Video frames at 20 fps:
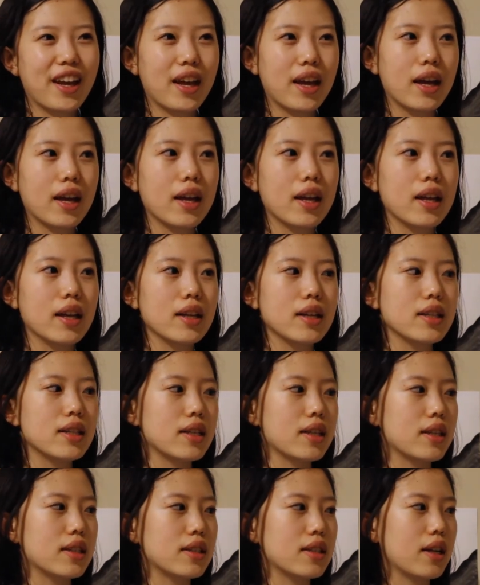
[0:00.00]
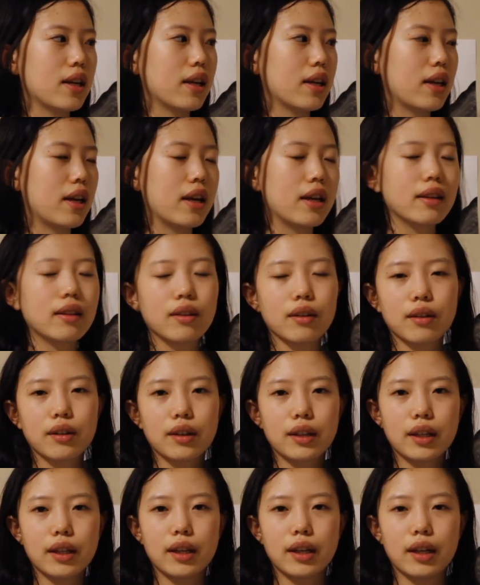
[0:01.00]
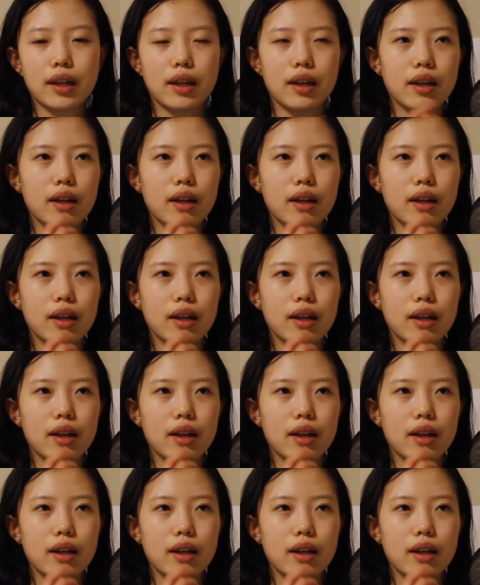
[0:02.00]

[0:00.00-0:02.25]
And it's like 8:30,